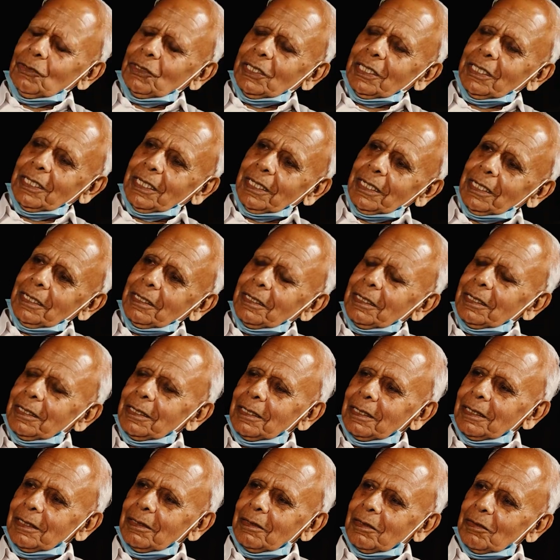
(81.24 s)
see,
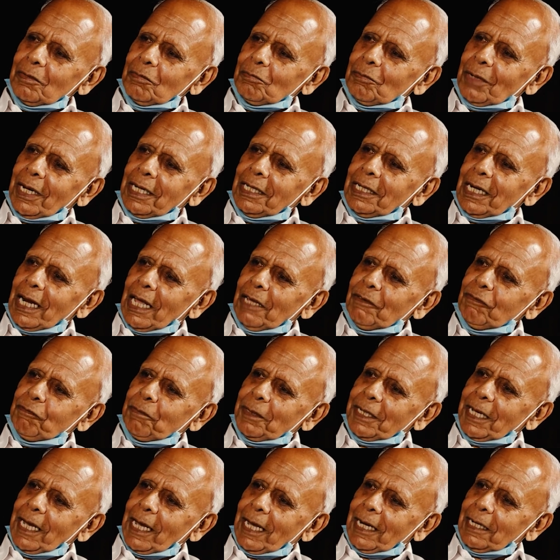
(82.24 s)
my life
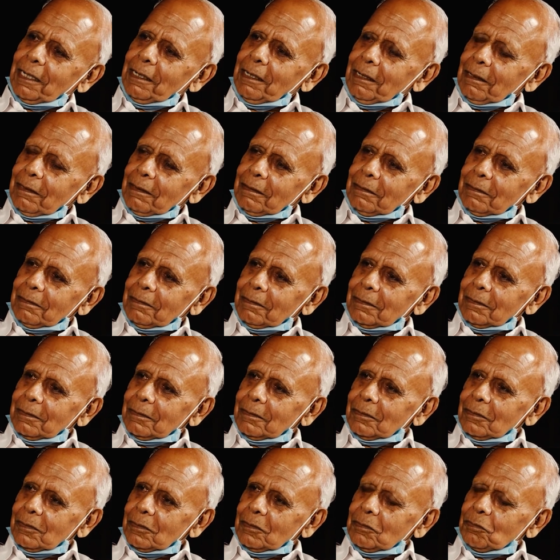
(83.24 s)
began
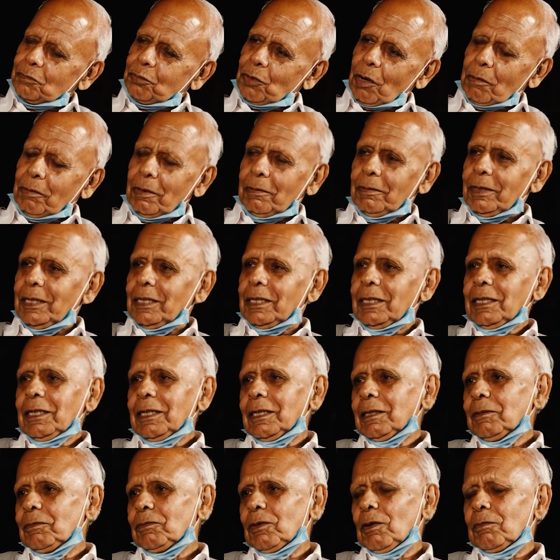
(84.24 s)
probably
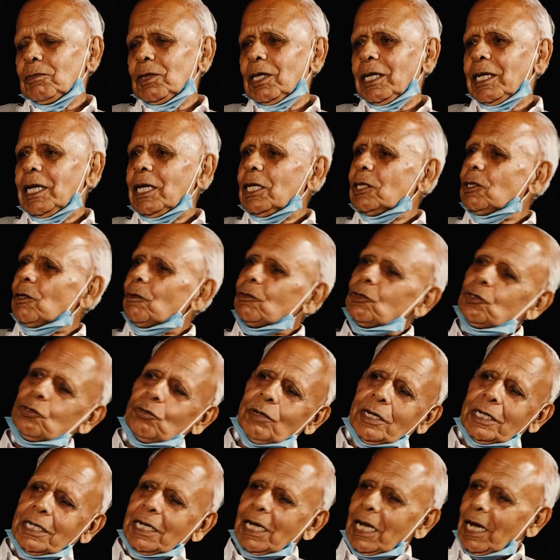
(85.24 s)
from the age of
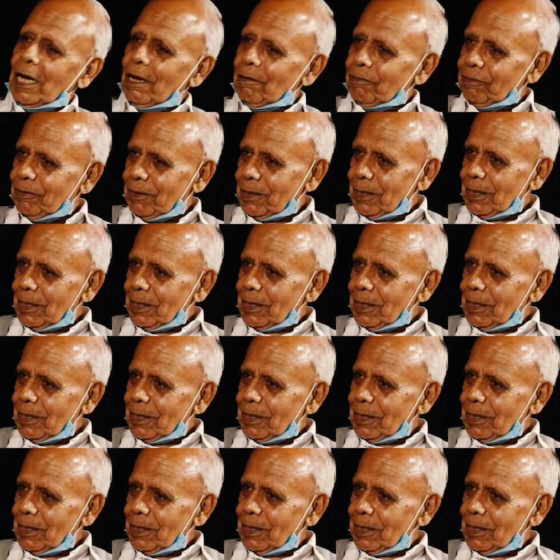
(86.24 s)
2.5,